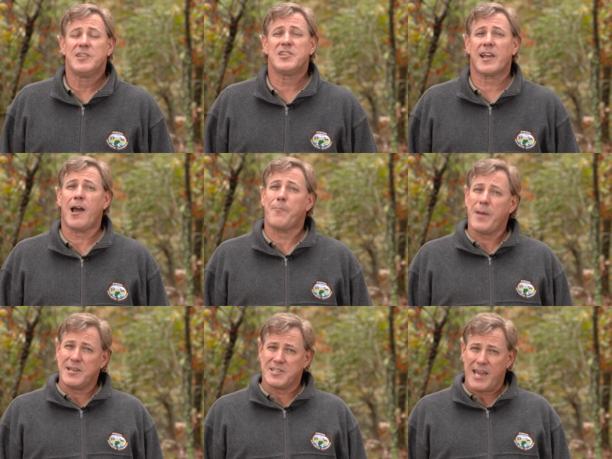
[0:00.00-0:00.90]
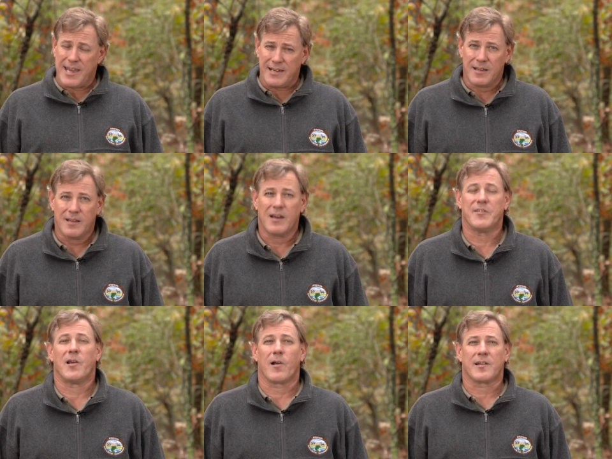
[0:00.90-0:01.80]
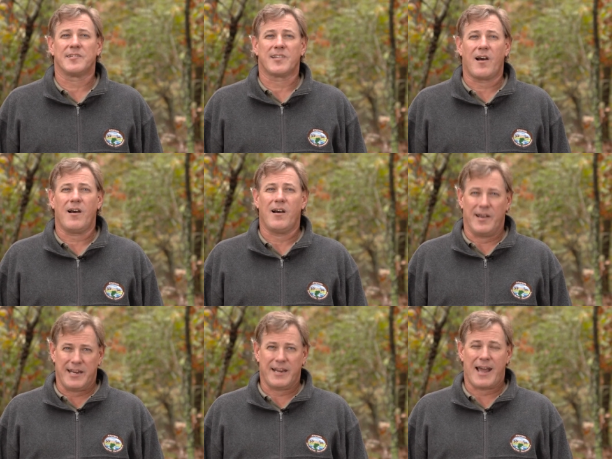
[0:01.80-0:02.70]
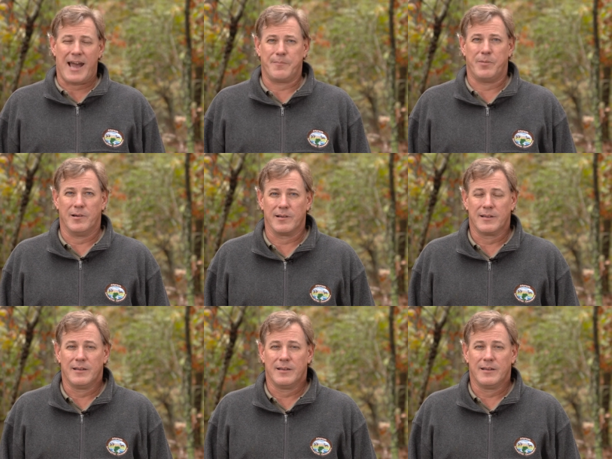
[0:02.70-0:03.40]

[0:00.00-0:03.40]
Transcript: check out page 8 of the Arkansas Hunting Guidebook.